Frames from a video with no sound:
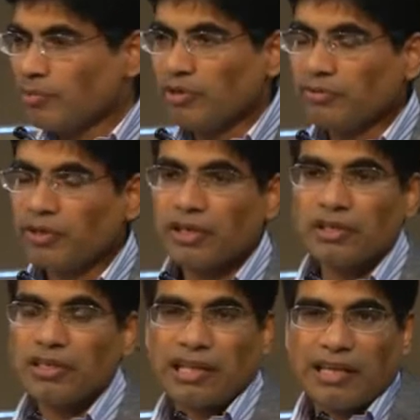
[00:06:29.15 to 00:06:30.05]
"My
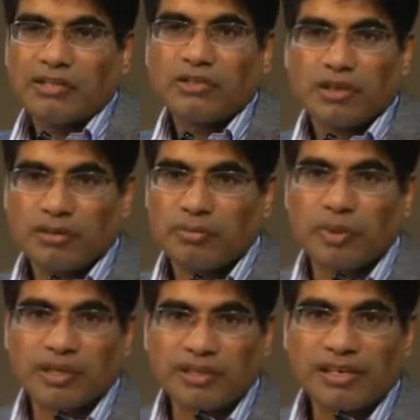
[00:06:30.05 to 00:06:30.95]
friend, that's not a
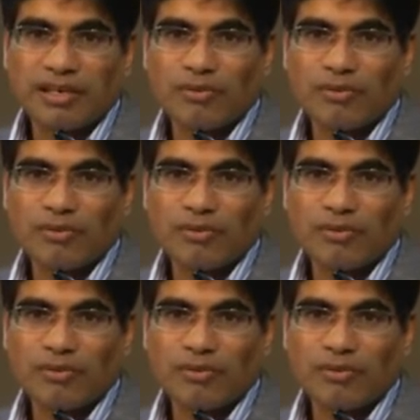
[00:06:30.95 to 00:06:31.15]
big deal.